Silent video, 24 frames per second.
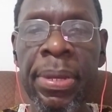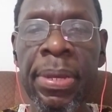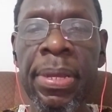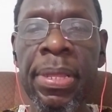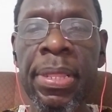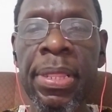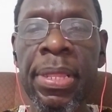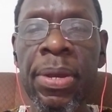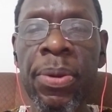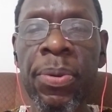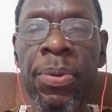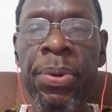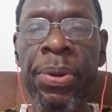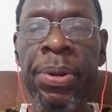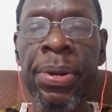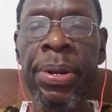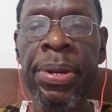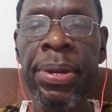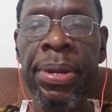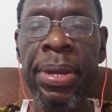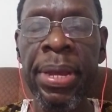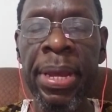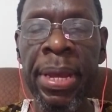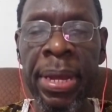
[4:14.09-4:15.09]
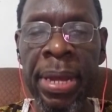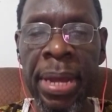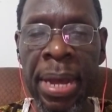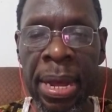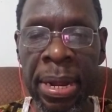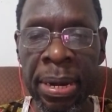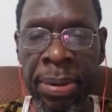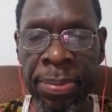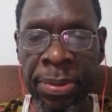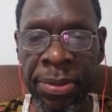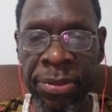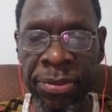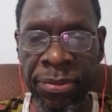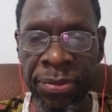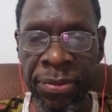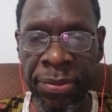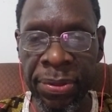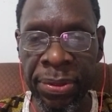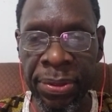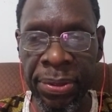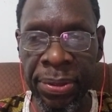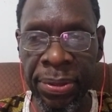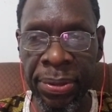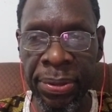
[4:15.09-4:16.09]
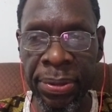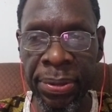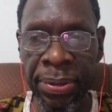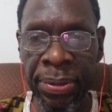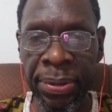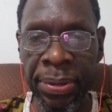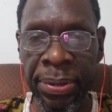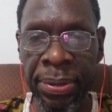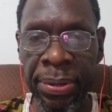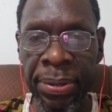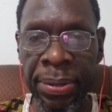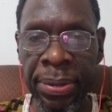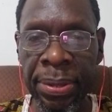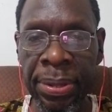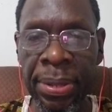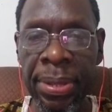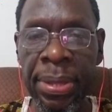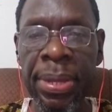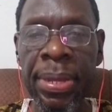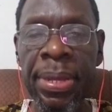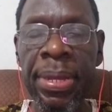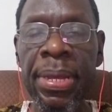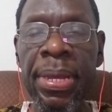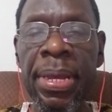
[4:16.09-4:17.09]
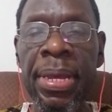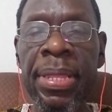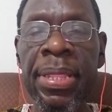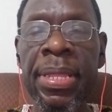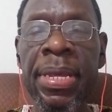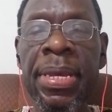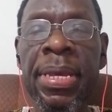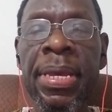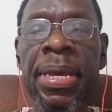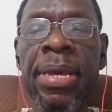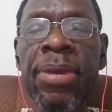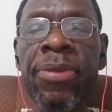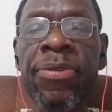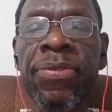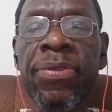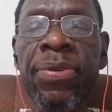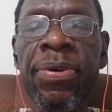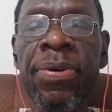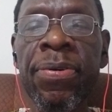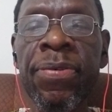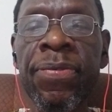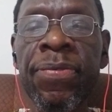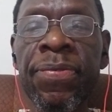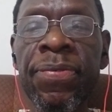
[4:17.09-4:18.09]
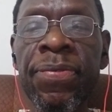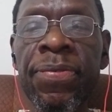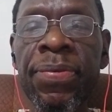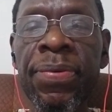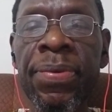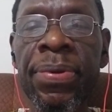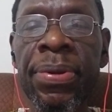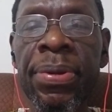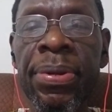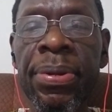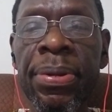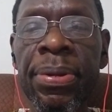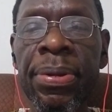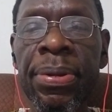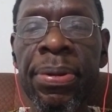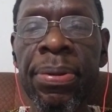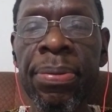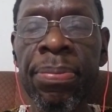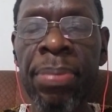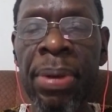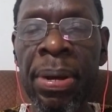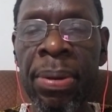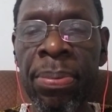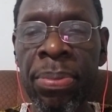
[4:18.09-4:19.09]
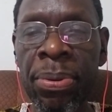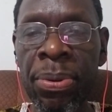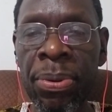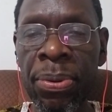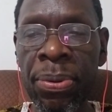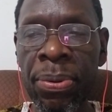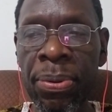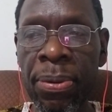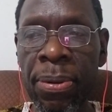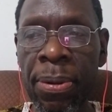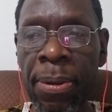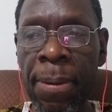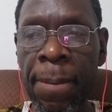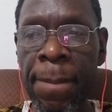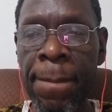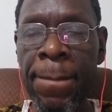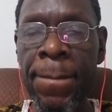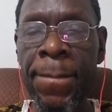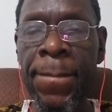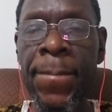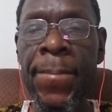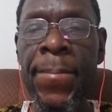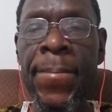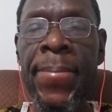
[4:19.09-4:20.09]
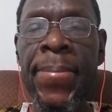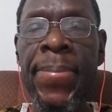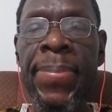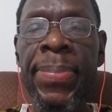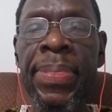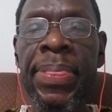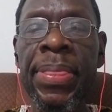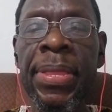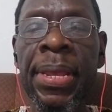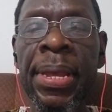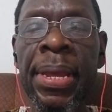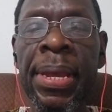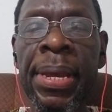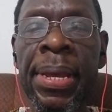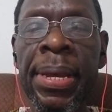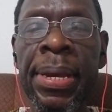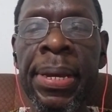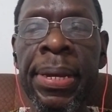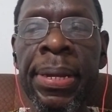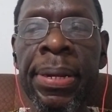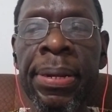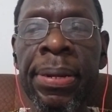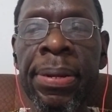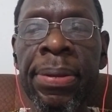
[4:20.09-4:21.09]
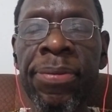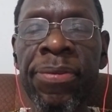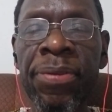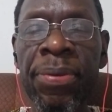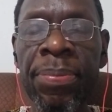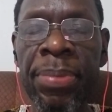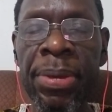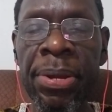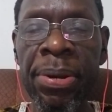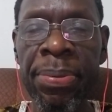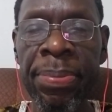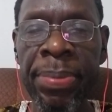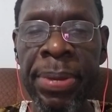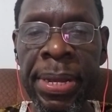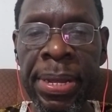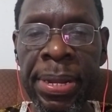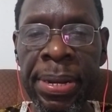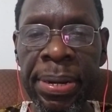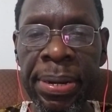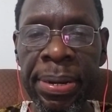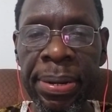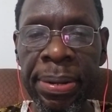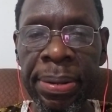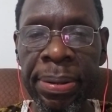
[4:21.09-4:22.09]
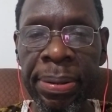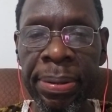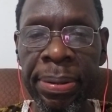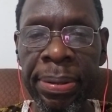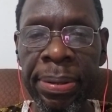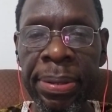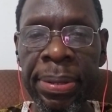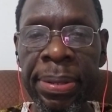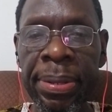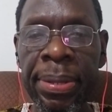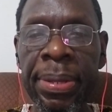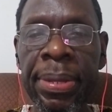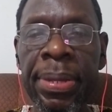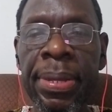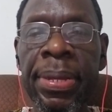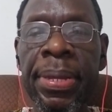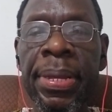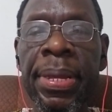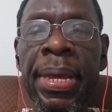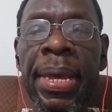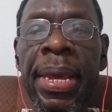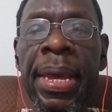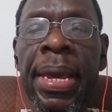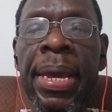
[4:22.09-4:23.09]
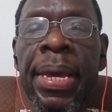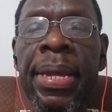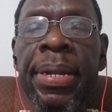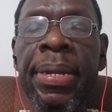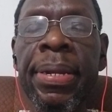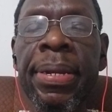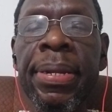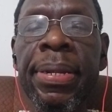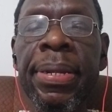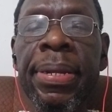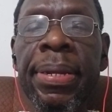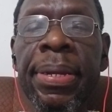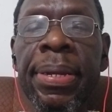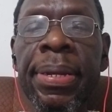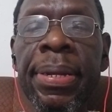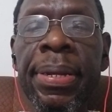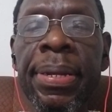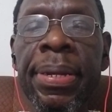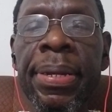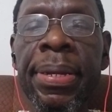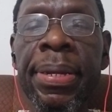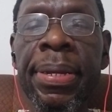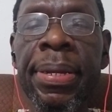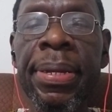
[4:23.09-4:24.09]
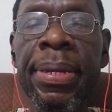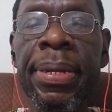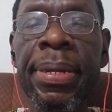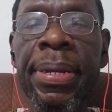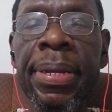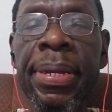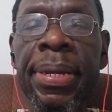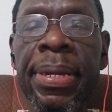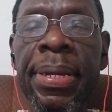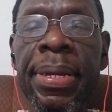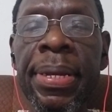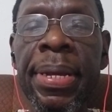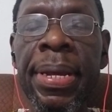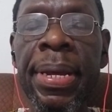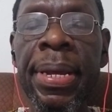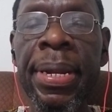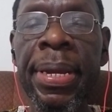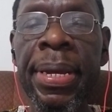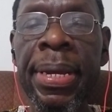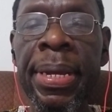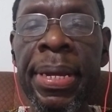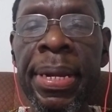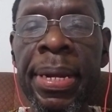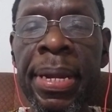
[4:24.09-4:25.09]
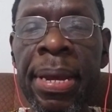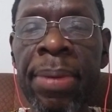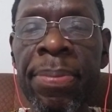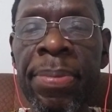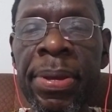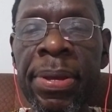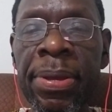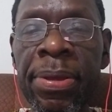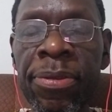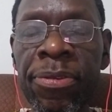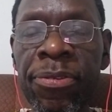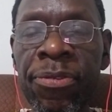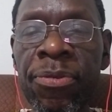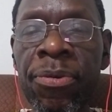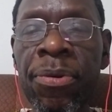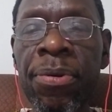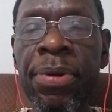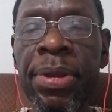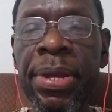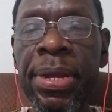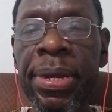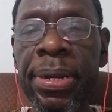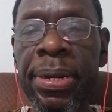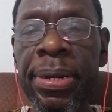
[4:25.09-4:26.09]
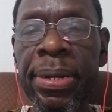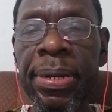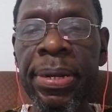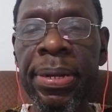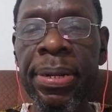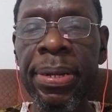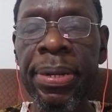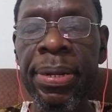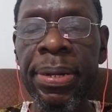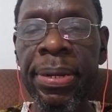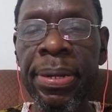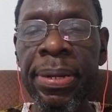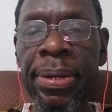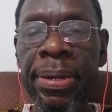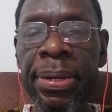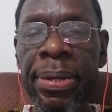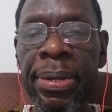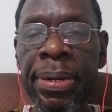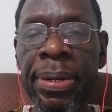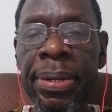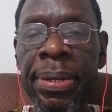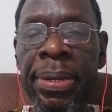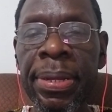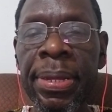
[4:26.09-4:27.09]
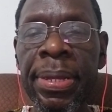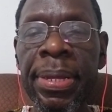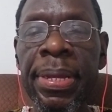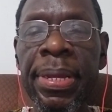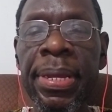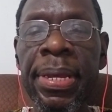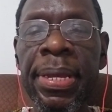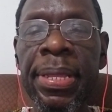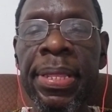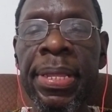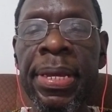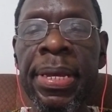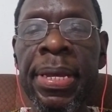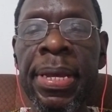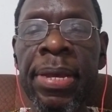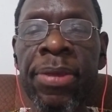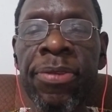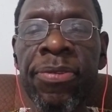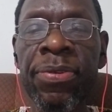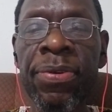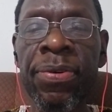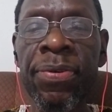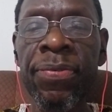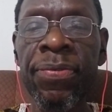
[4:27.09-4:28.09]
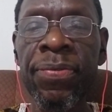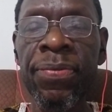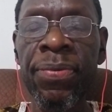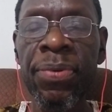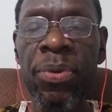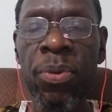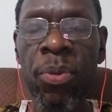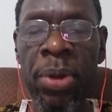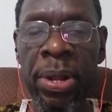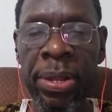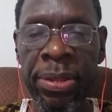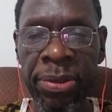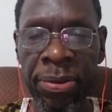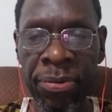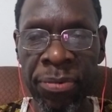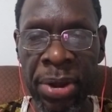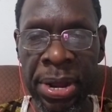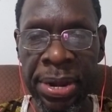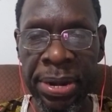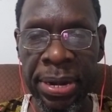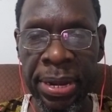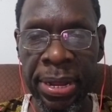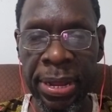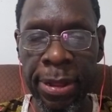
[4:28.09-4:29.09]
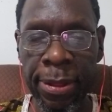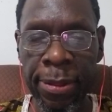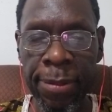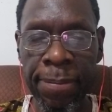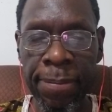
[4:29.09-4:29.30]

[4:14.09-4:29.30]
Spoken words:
They were economists in the case of Babu and Samir Amin, and an economic historian in the case of Walter Rodney.